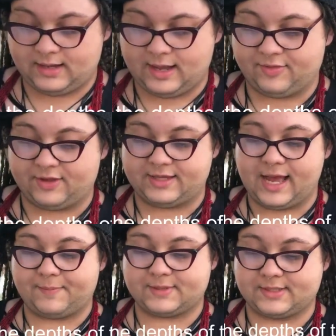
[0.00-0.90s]
In the
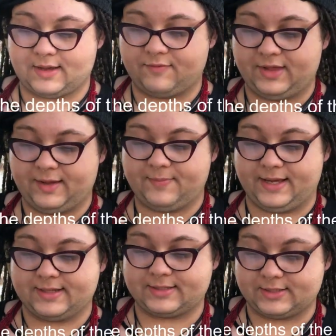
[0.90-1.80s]
depths of the
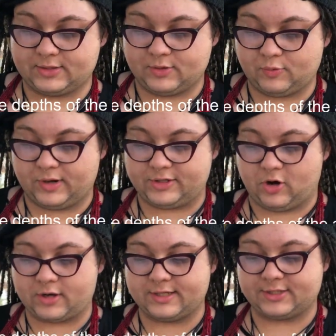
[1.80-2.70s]
abyss, where
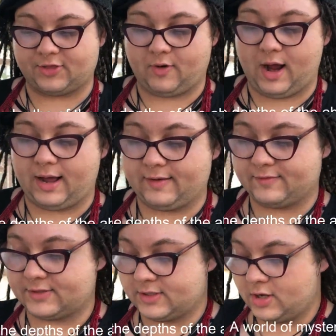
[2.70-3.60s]
darkness
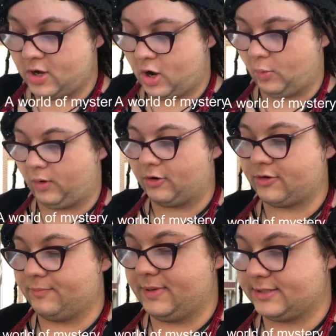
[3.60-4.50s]
thrives, a
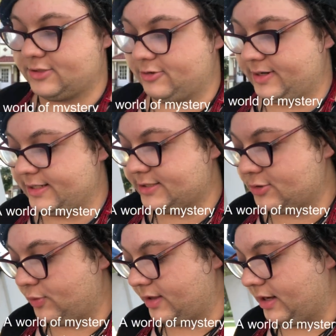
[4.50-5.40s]
world of
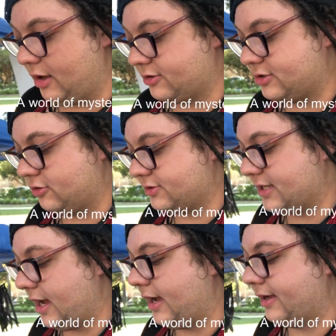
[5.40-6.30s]
mysteries where the lost souls
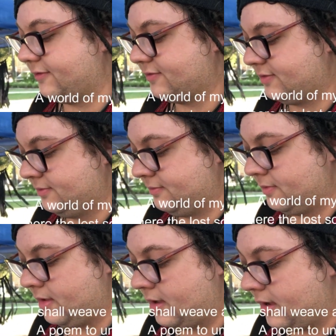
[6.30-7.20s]
dive,
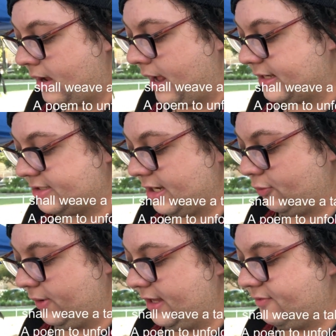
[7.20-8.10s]
I shall
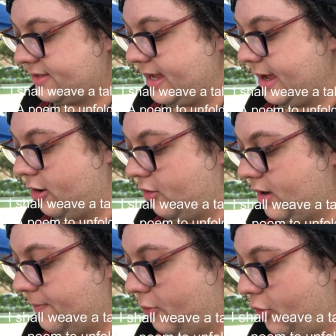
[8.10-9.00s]
weave a tale,
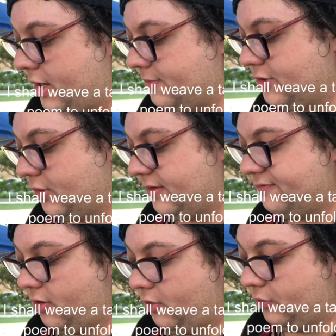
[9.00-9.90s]
a poem to
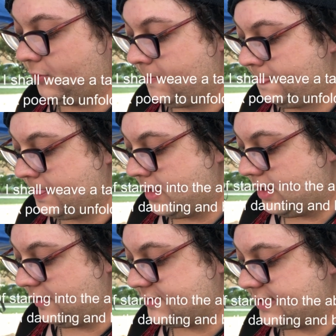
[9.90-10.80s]
unfold,
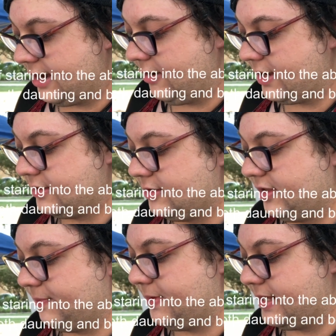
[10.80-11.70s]
of staring into
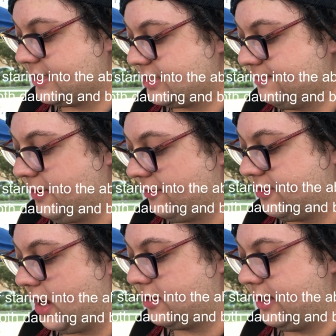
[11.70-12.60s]
the abyss, both
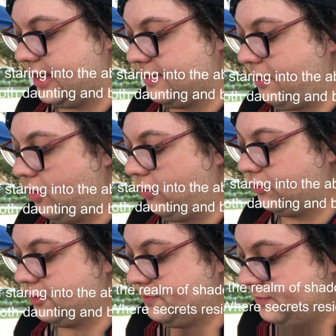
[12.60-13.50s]
daunting and bold.